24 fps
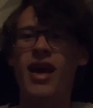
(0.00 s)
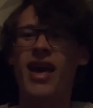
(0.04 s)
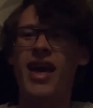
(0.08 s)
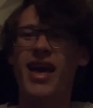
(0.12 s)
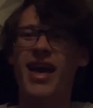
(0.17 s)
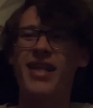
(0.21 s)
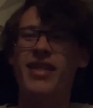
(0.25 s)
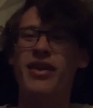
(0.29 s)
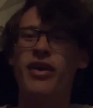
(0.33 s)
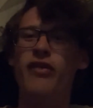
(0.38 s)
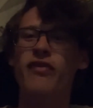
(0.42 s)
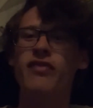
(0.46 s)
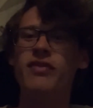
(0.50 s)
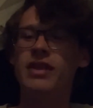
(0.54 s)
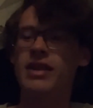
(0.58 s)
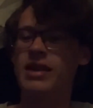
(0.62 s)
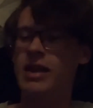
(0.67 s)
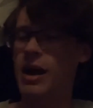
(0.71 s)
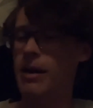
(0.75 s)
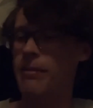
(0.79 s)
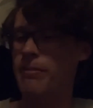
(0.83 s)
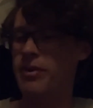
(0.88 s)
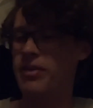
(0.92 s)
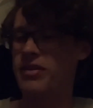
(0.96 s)
and hopefully
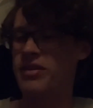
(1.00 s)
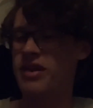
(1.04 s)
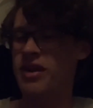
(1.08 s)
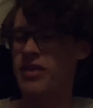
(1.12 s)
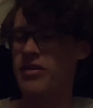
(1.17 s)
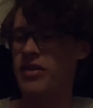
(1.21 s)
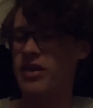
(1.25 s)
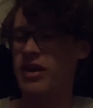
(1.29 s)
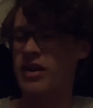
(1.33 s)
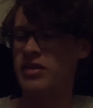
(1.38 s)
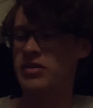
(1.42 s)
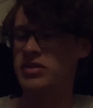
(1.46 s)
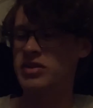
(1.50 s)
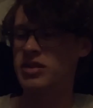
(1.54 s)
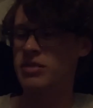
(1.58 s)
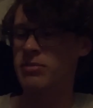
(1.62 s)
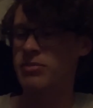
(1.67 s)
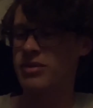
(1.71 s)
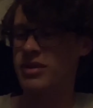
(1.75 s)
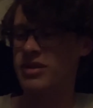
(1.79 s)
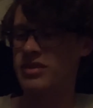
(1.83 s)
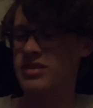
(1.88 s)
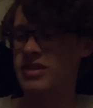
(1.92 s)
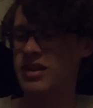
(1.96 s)
not burned down your house in the
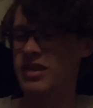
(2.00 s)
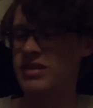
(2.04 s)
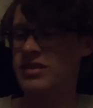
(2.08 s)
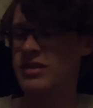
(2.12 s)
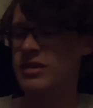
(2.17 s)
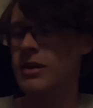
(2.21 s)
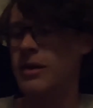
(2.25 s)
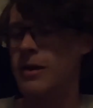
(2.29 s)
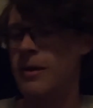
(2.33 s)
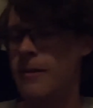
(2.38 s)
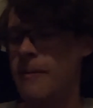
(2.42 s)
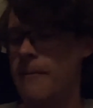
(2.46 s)
process.